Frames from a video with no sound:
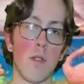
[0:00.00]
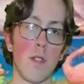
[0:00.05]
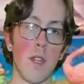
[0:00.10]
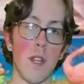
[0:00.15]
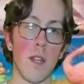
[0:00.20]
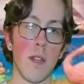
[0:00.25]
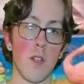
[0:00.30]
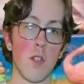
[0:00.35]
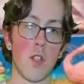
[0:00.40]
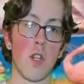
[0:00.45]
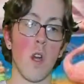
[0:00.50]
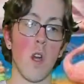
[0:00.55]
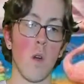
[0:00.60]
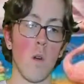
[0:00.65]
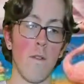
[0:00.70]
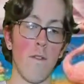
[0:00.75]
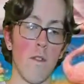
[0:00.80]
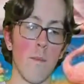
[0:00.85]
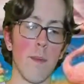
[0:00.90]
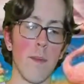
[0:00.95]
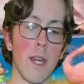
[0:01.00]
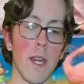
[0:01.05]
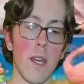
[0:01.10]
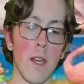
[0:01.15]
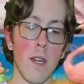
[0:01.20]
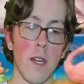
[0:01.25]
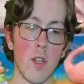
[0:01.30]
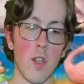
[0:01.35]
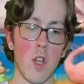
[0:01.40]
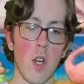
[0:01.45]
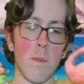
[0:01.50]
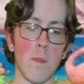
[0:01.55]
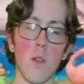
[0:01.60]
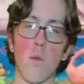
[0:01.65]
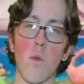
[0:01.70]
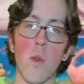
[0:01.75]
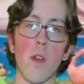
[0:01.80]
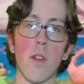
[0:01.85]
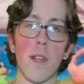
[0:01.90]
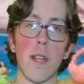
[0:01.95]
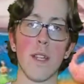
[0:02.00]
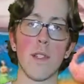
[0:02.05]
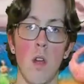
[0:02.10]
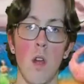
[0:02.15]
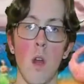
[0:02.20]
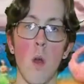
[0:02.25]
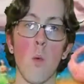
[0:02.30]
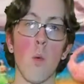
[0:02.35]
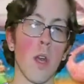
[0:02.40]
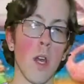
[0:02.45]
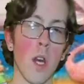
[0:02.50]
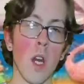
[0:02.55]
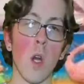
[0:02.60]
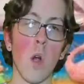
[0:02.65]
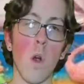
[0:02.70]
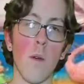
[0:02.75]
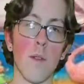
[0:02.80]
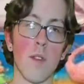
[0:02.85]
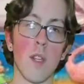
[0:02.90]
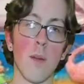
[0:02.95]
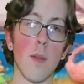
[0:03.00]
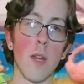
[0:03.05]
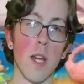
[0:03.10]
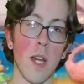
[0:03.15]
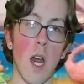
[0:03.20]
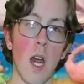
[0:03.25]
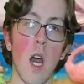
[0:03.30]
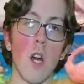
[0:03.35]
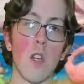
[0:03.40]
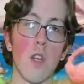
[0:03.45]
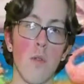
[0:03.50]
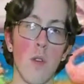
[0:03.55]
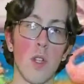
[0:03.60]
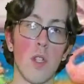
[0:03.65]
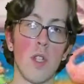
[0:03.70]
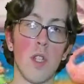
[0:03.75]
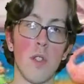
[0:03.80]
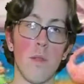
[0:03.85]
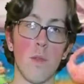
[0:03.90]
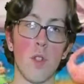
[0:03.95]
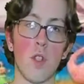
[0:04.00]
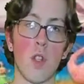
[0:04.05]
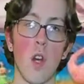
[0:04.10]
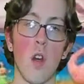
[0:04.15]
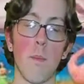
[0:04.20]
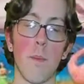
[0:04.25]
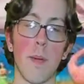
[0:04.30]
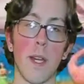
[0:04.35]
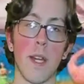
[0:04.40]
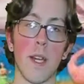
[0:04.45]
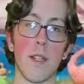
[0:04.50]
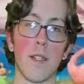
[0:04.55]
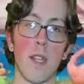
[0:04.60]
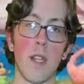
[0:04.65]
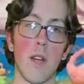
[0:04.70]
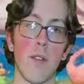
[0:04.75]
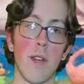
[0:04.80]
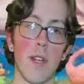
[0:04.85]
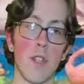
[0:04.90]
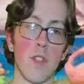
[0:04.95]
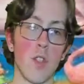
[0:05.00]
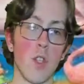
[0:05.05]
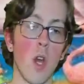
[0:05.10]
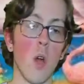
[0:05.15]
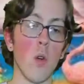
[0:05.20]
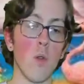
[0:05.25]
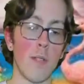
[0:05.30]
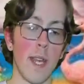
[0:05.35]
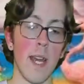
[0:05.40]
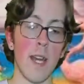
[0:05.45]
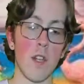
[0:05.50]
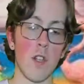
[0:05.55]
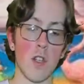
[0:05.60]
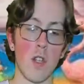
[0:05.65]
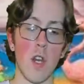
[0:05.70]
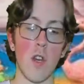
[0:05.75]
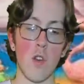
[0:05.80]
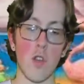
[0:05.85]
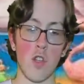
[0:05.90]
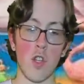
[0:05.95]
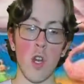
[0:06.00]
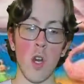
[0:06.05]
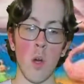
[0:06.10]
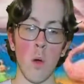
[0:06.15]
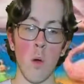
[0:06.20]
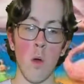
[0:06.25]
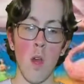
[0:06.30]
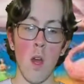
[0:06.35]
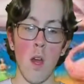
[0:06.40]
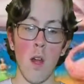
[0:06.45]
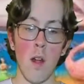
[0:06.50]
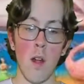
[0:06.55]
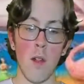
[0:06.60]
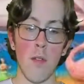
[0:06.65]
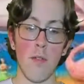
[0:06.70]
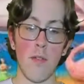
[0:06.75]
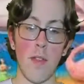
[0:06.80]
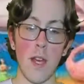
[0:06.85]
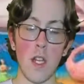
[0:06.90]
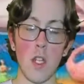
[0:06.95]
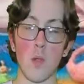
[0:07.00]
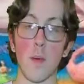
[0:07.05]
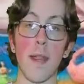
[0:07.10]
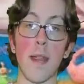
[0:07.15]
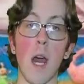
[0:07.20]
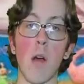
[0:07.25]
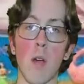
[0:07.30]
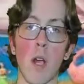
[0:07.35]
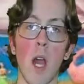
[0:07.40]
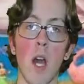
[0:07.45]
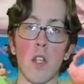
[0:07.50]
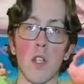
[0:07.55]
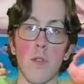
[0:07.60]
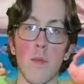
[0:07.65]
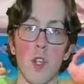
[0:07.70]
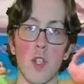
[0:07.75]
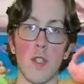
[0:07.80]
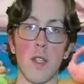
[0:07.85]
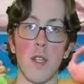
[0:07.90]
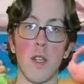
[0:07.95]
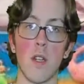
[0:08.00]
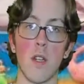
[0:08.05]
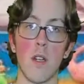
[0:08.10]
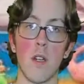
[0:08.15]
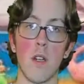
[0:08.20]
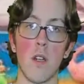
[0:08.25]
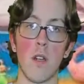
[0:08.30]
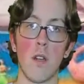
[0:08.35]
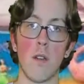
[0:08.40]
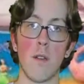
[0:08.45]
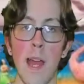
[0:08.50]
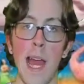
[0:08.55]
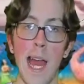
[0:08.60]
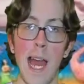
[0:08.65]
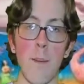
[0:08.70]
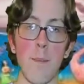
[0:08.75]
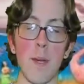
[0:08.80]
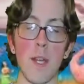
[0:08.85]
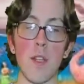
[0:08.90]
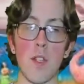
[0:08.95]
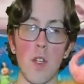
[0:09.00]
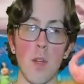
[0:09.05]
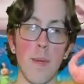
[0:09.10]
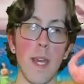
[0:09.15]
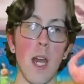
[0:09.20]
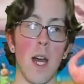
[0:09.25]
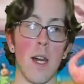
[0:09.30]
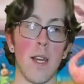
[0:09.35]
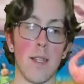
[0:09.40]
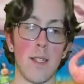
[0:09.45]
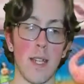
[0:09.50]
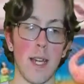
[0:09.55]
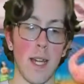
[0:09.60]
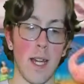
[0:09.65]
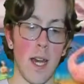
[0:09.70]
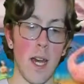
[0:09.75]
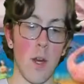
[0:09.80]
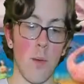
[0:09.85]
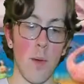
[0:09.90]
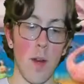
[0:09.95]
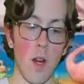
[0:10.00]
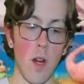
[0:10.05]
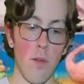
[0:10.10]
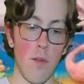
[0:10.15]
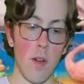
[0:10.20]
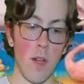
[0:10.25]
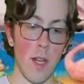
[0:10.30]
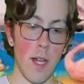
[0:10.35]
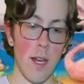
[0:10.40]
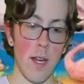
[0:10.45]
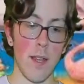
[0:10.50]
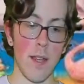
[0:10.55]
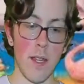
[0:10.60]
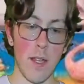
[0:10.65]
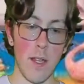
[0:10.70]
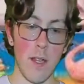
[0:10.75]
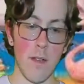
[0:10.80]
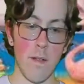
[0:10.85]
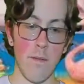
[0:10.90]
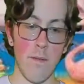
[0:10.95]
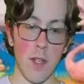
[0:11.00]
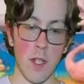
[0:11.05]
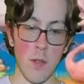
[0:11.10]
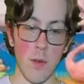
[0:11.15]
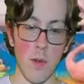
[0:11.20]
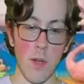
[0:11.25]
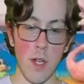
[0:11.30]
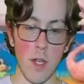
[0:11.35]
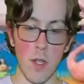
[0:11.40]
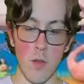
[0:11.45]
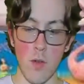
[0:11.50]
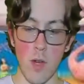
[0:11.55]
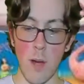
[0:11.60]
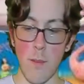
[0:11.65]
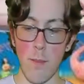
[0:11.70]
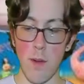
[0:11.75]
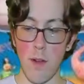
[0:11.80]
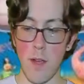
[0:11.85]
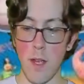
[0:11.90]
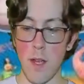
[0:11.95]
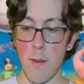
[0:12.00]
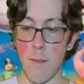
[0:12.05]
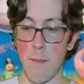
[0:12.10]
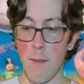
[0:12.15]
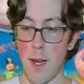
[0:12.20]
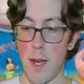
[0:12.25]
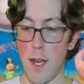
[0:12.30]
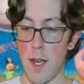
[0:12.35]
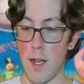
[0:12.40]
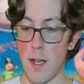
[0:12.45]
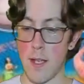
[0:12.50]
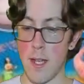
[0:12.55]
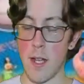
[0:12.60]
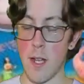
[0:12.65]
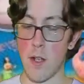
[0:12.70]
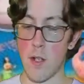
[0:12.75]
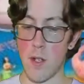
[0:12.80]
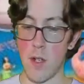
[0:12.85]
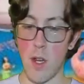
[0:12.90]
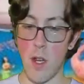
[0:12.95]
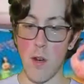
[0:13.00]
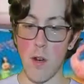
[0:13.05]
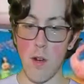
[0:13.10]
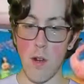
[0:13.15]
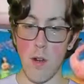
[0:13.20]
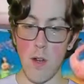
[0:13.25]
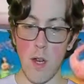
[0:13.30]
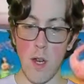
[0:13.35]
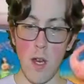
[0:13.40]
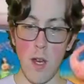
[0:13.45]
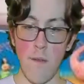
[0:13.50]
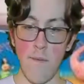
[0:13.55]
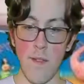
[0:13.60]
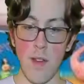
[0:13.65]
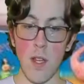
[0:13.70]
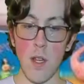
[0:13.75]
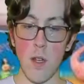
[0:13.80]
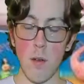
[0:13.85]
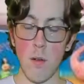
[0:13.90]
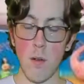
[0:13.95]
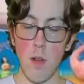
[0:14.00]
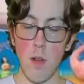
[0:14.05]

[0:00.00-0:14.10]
in the show for me in terms of weirdness, we're going to go over some of the controversies of the show because there is no Dan Schneider show that is without controversy. I mean, to be honest, I kind of went over a lot of the victorious drama in my Dan Schneider uh, video.